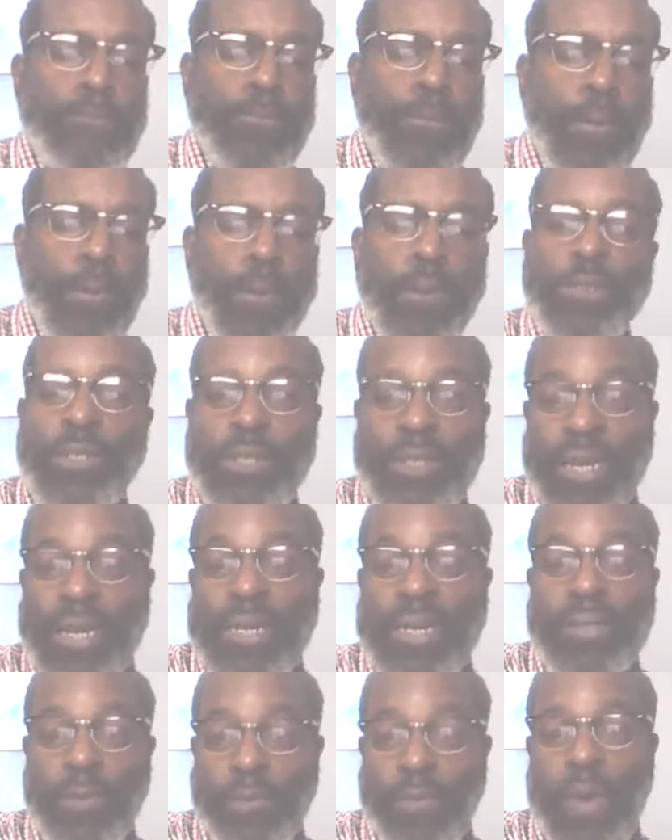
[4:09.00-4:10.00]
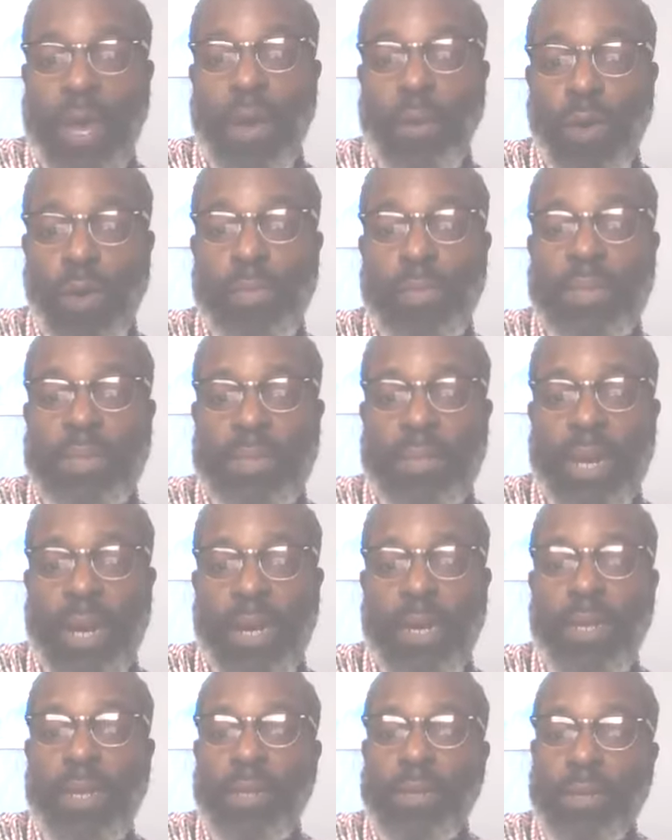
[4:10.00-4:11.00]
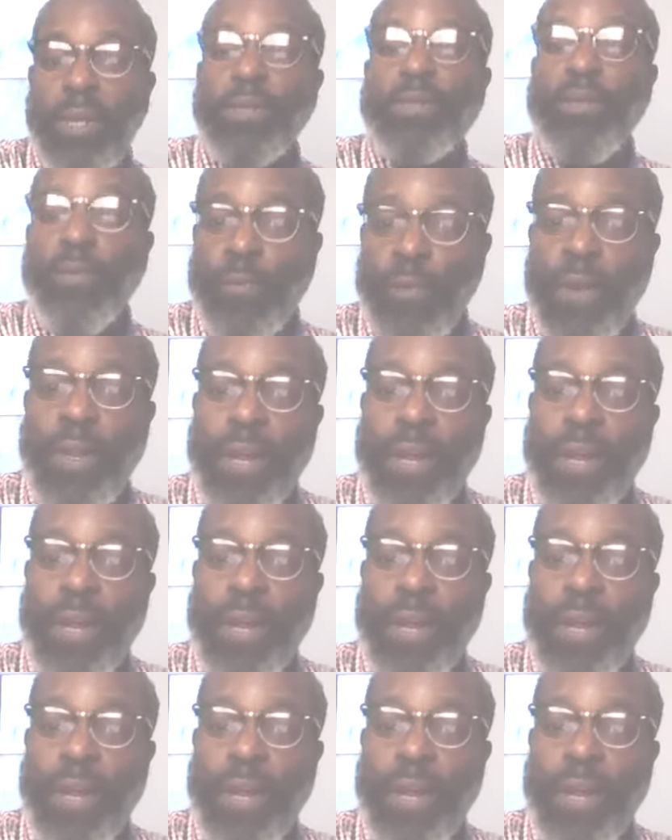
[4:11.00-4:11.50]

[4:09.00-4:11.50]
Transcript: Won't you testify with me tonight? Don't you feel